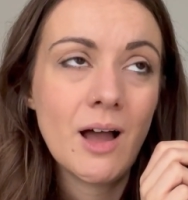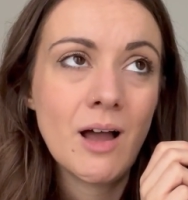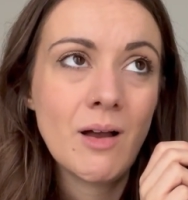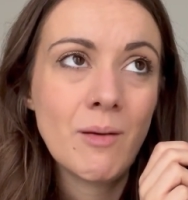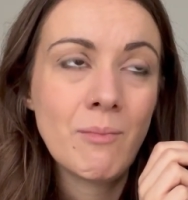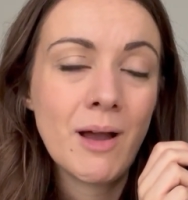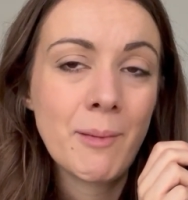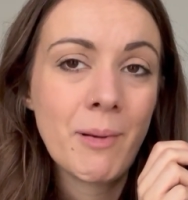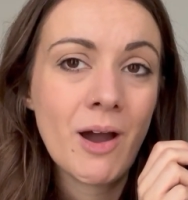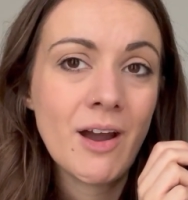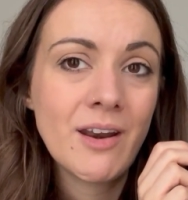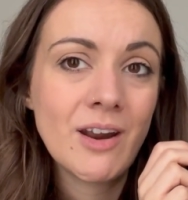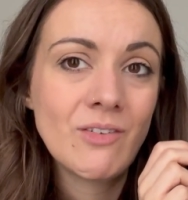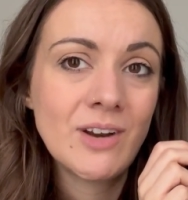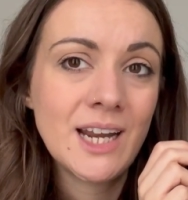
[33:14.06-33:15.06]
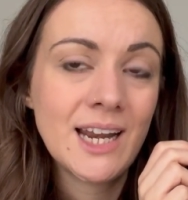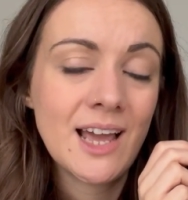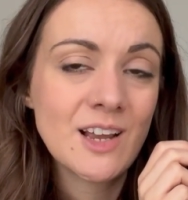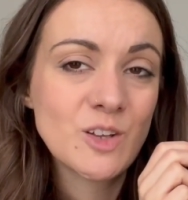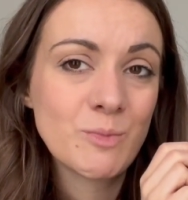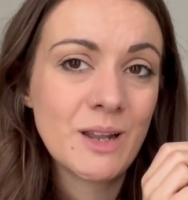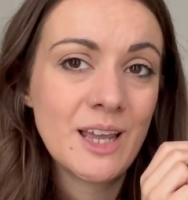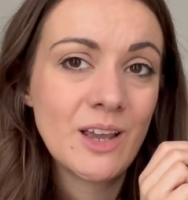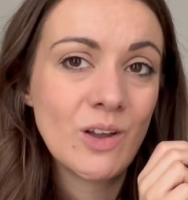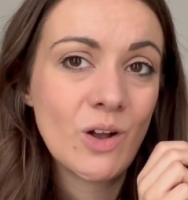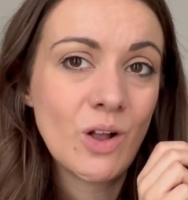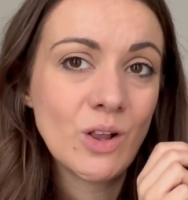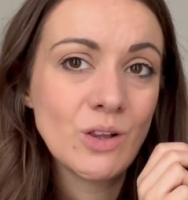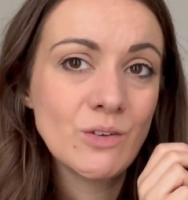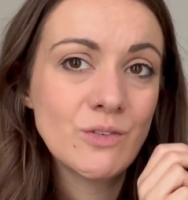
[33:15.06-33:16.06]
My partner really likes playing
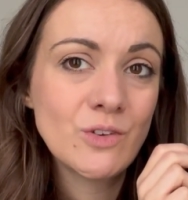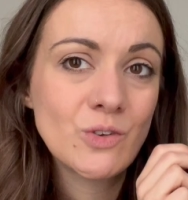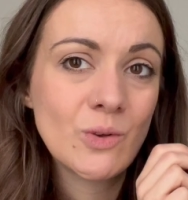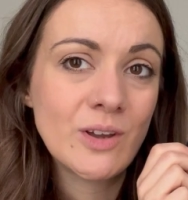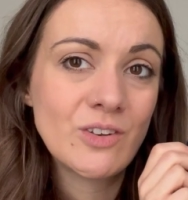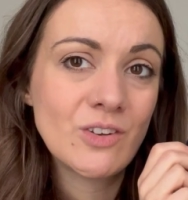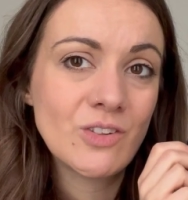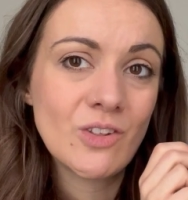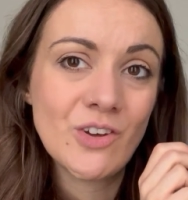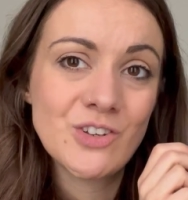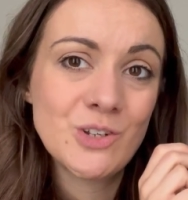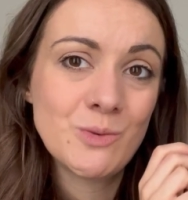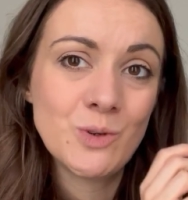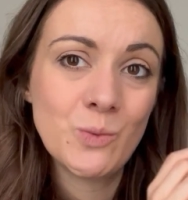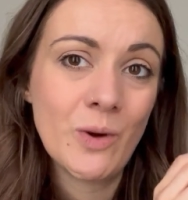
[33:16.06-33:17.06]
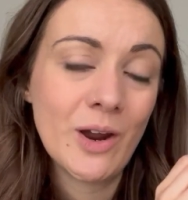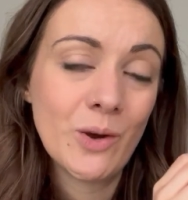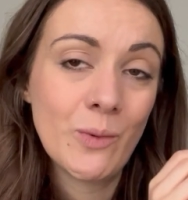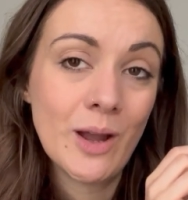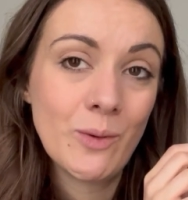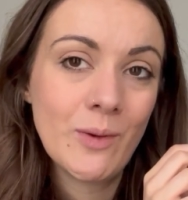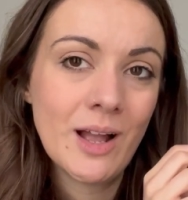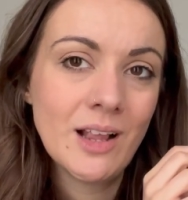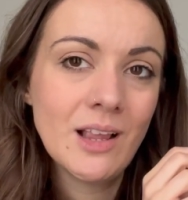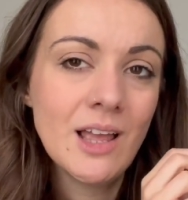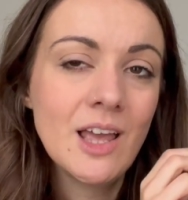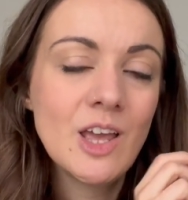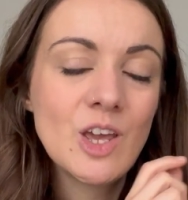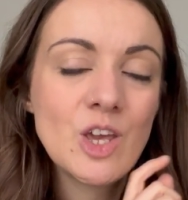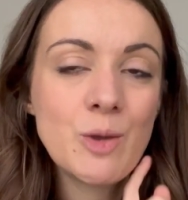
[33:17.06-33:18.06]
golf, so I just thought it would work quite well.
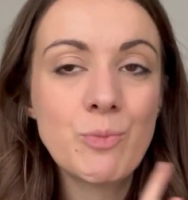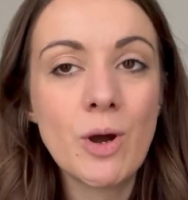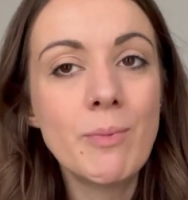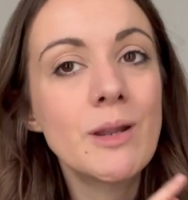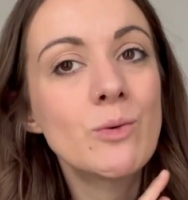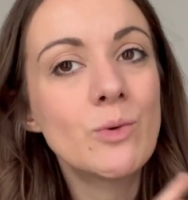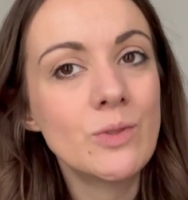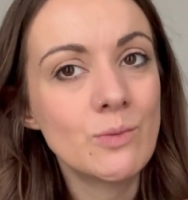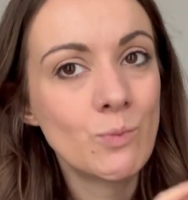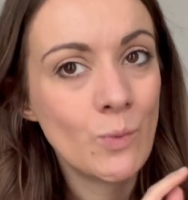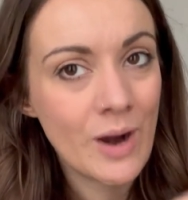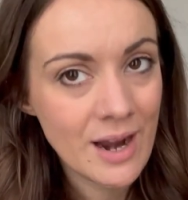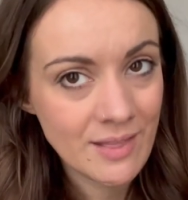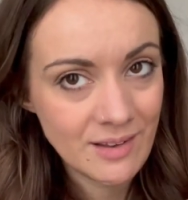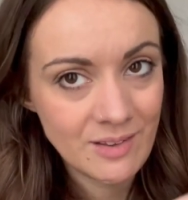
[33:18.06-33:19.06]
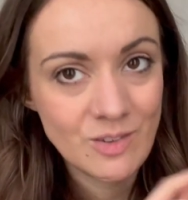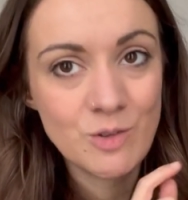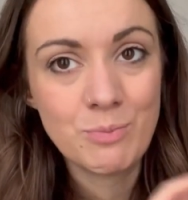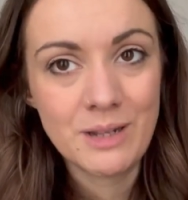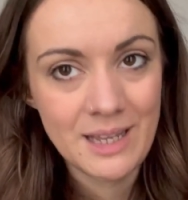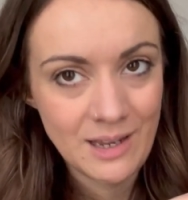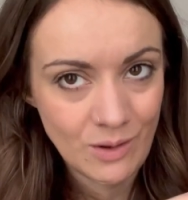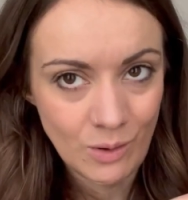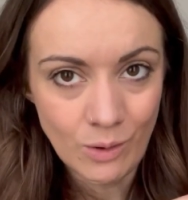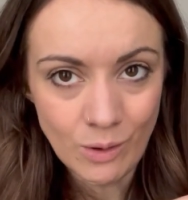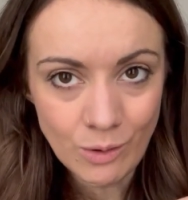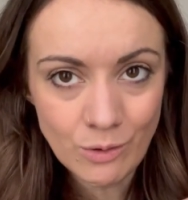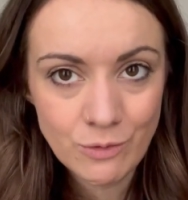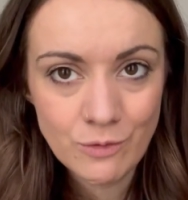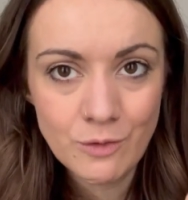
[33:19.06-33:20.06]
He probably won't wear these to play
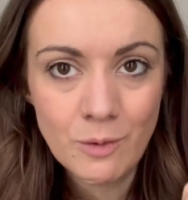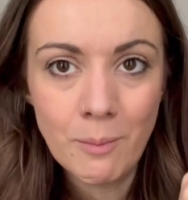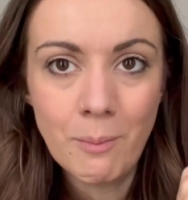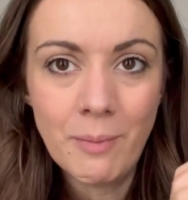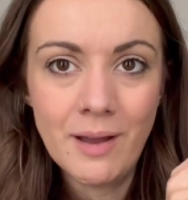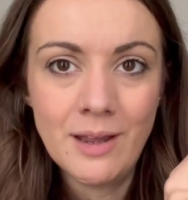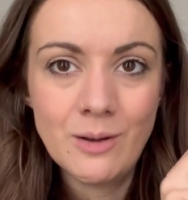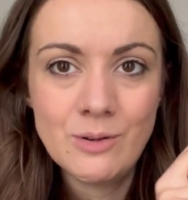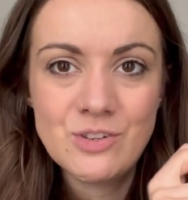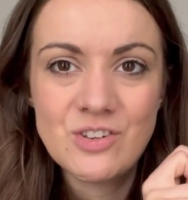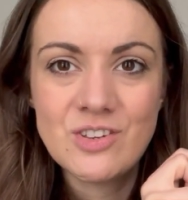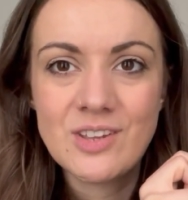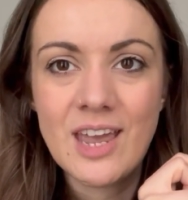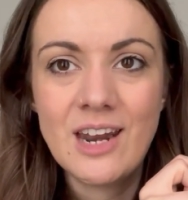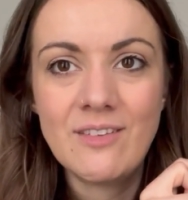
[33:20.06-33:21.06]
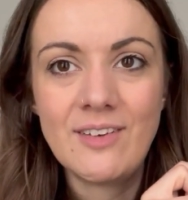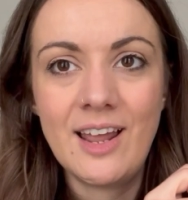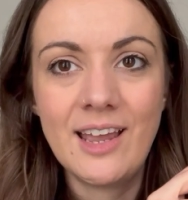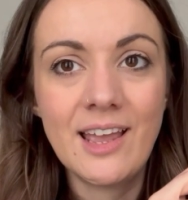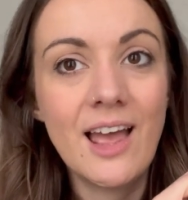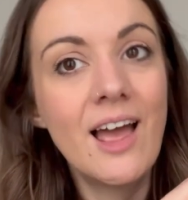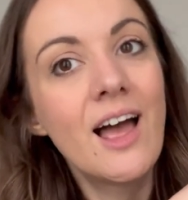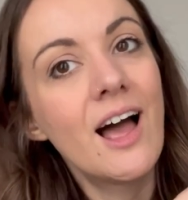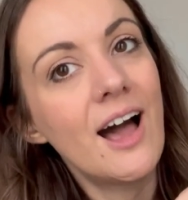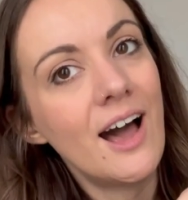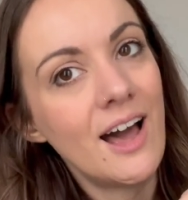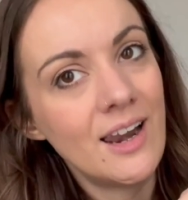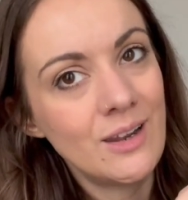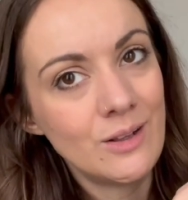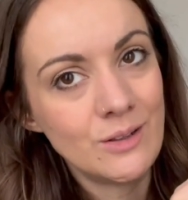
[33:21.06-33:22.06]
golf, but it was just kind of like
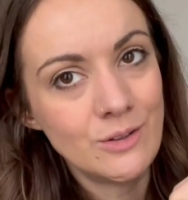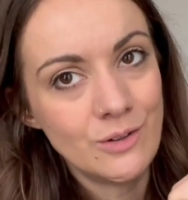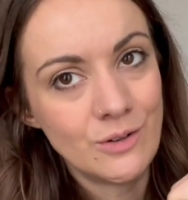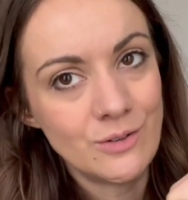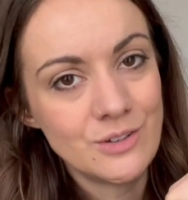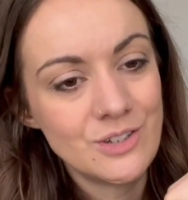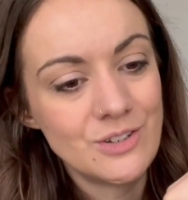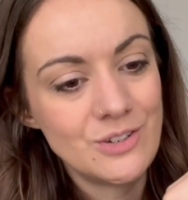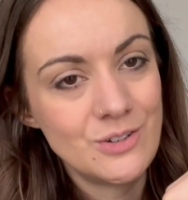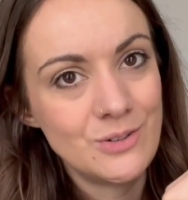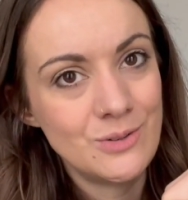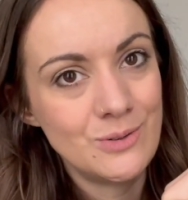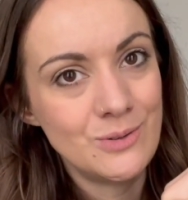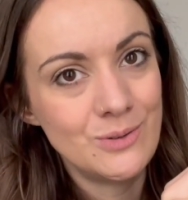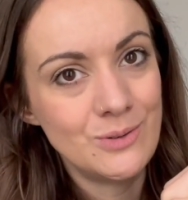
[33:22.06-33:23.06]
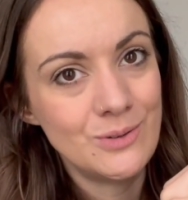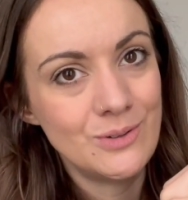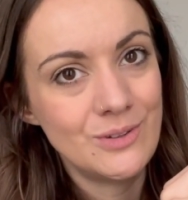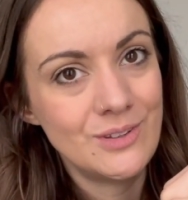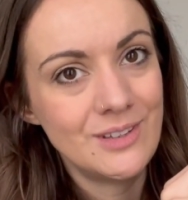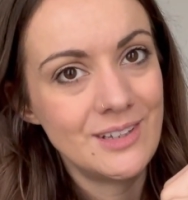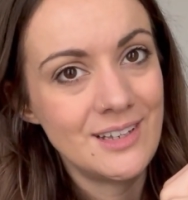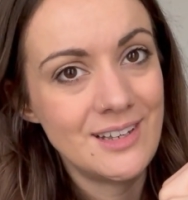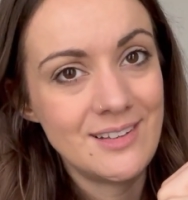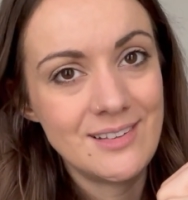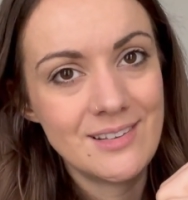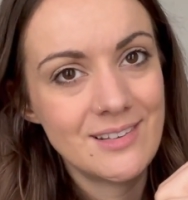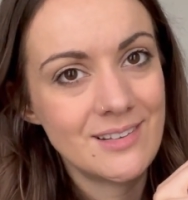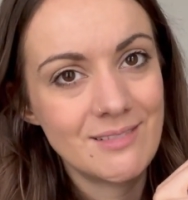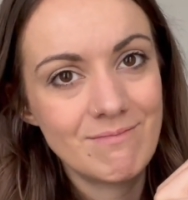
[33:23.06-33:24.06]
a little nod to
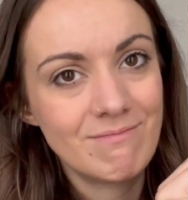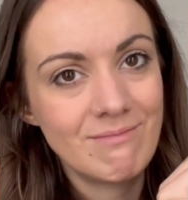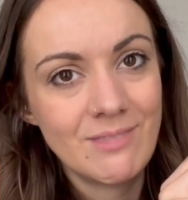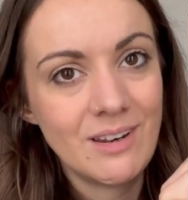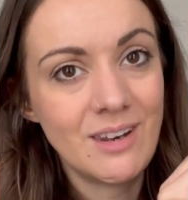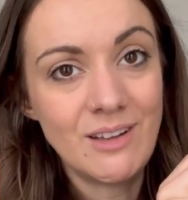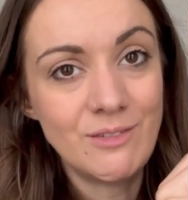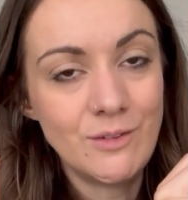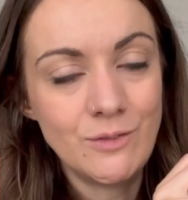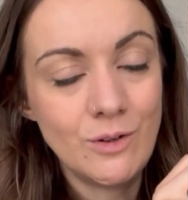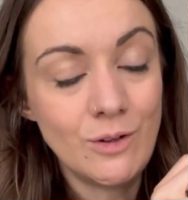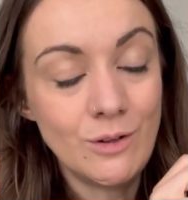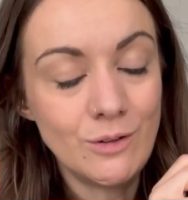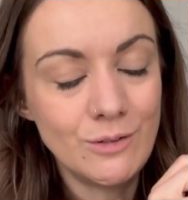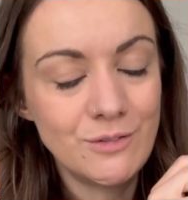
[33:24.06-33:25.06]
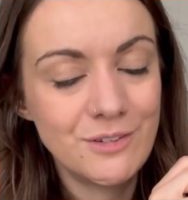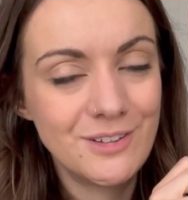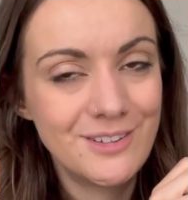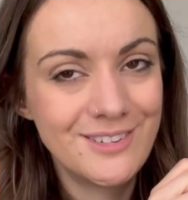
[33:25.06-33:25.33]
his love of golf.